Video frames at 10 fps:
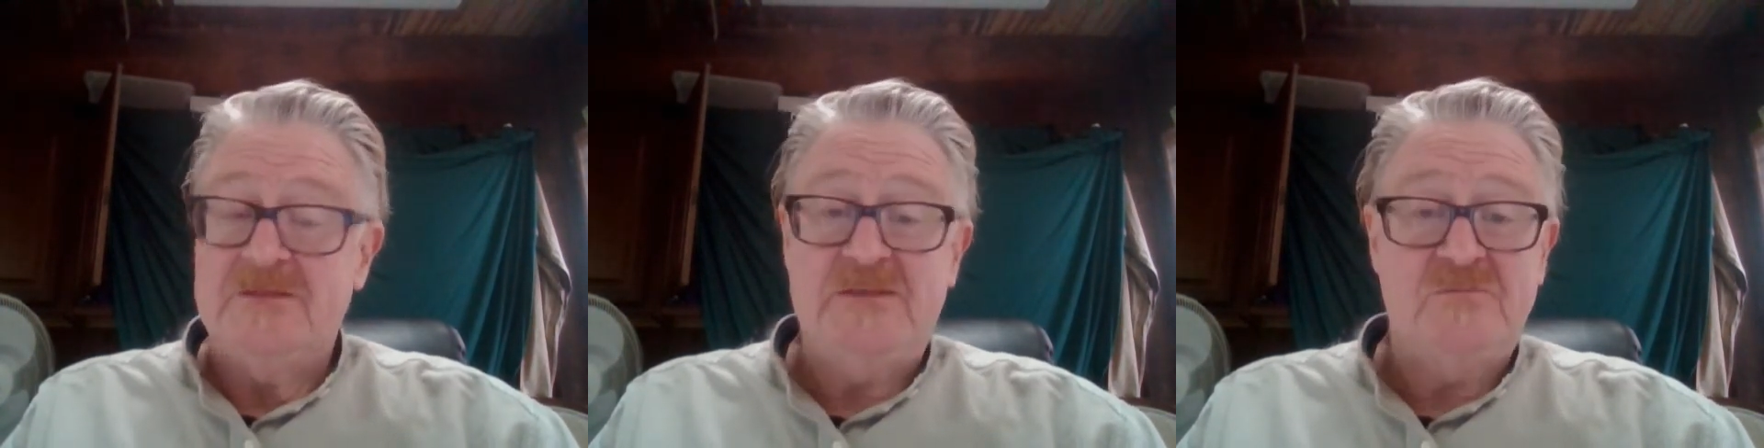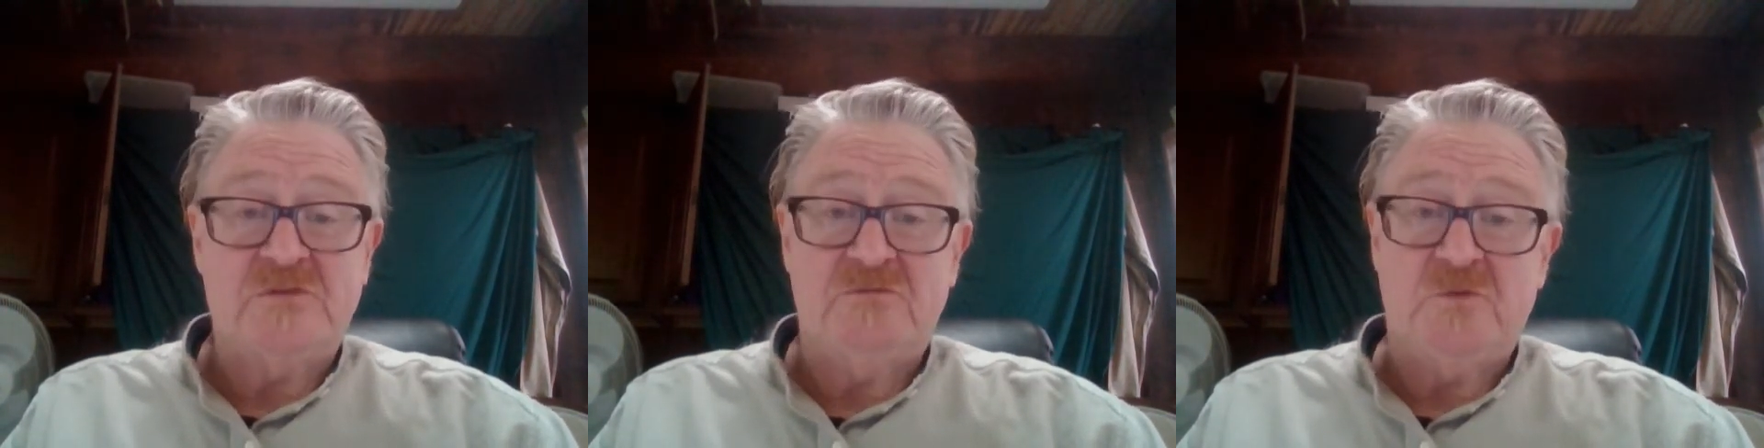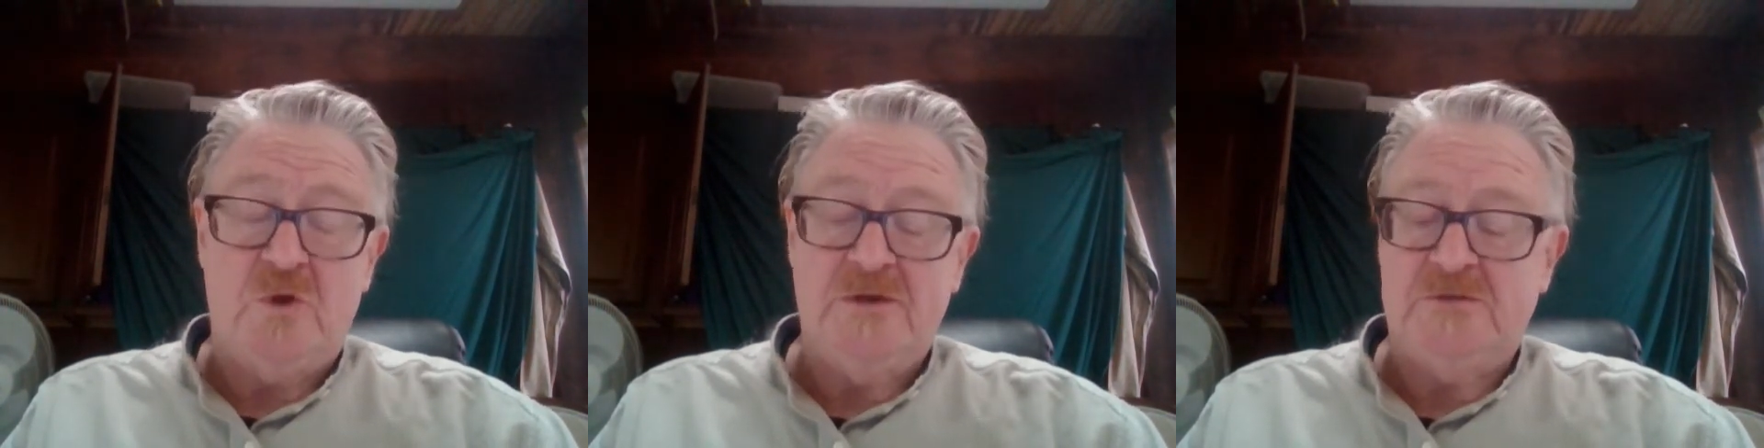the themes of
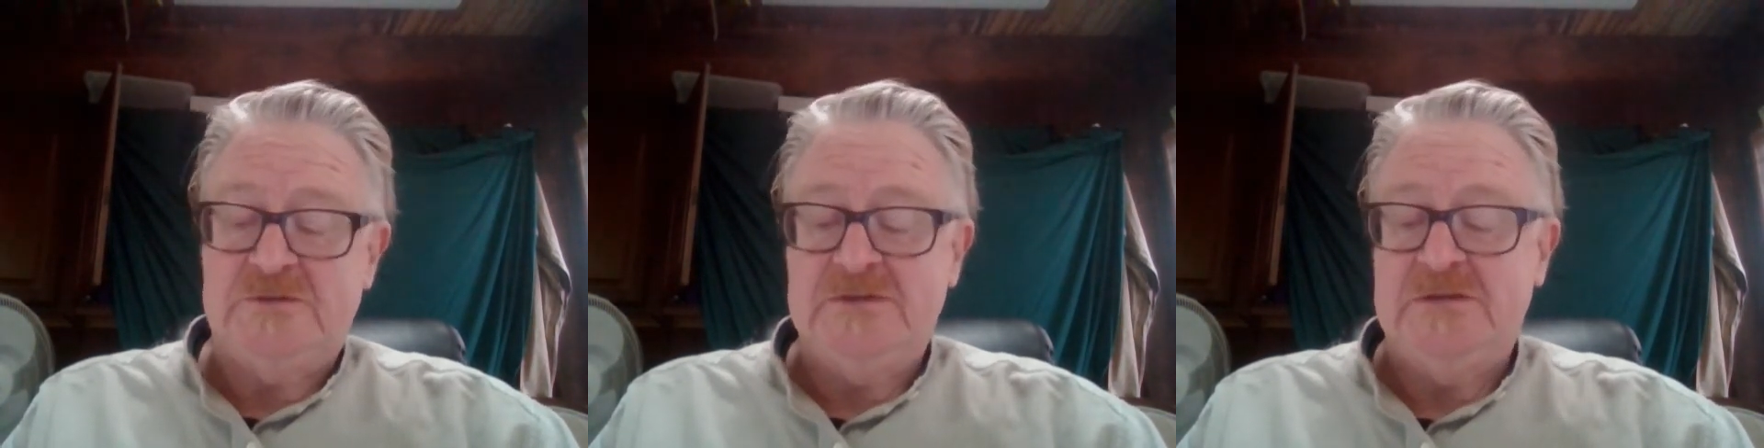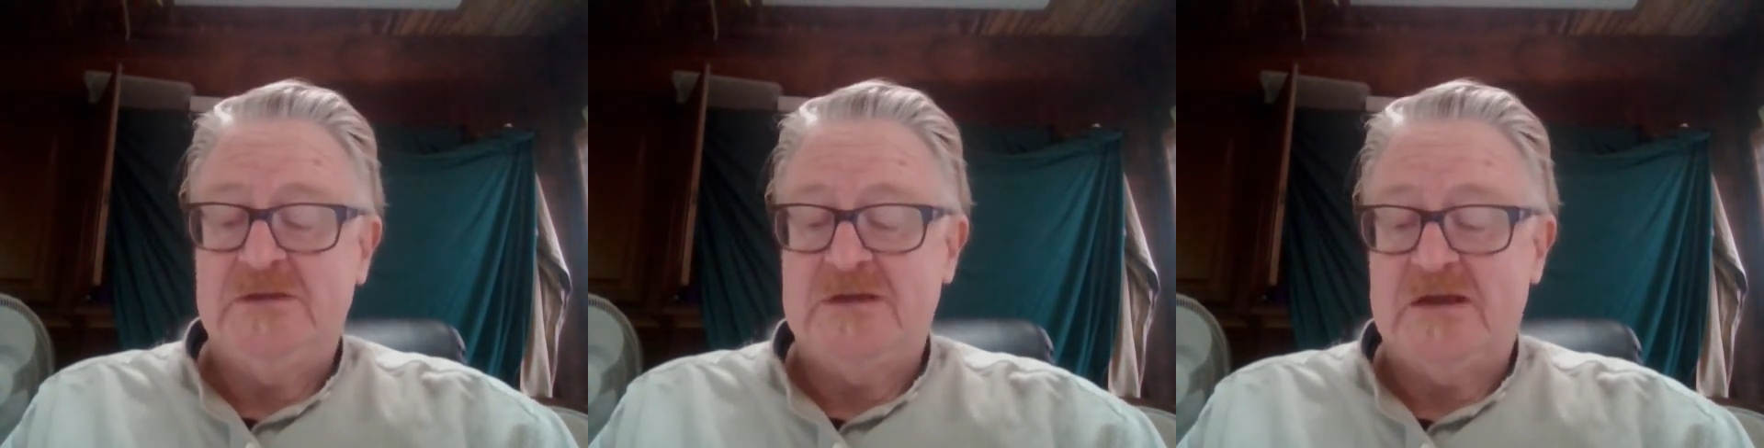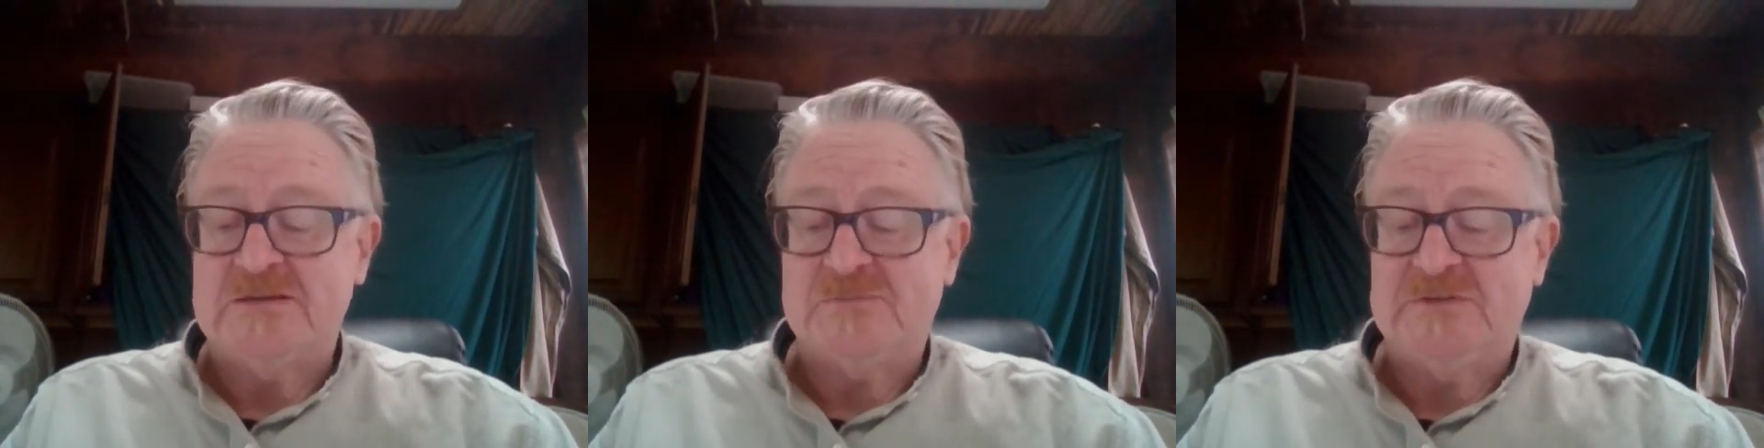loyalty and
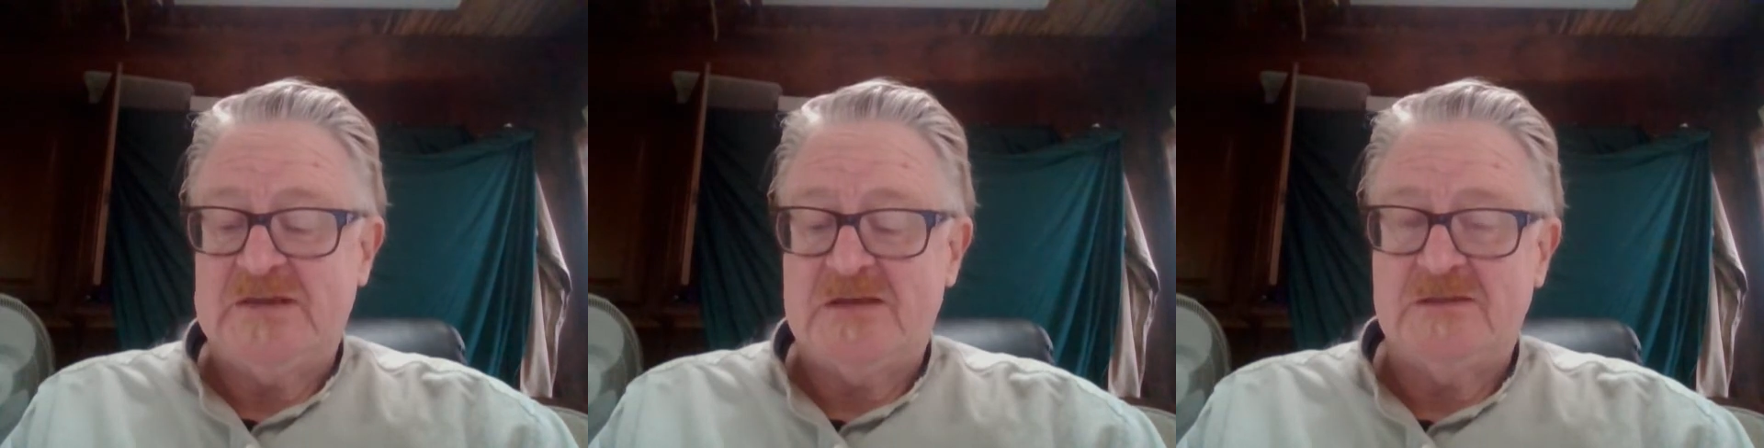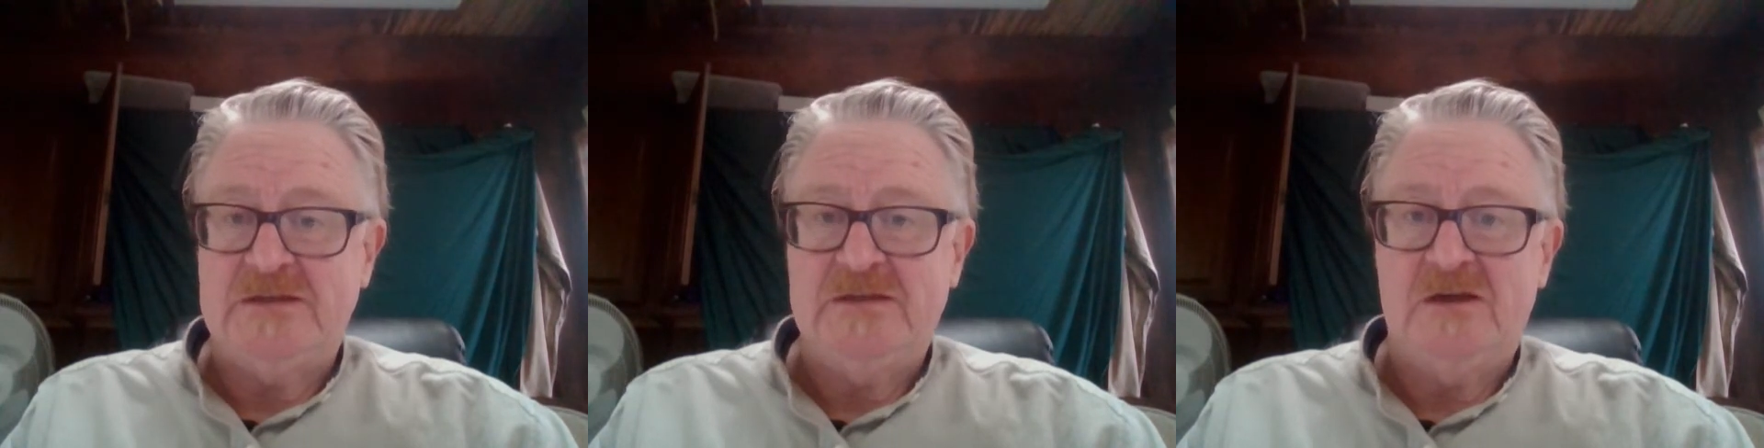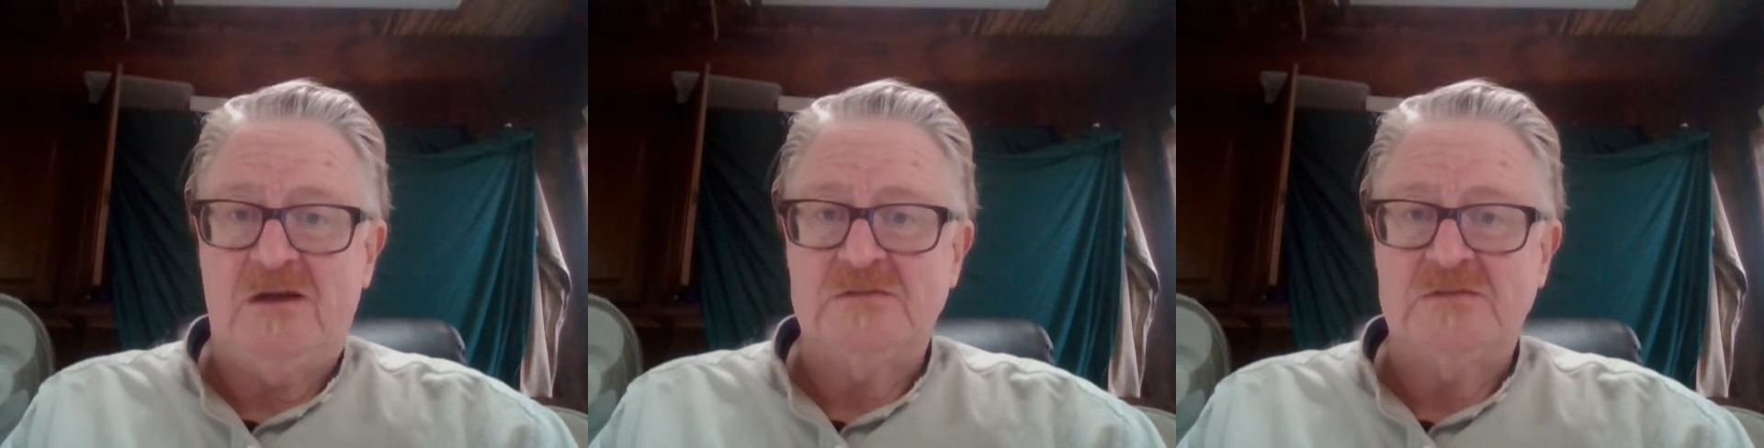hospitality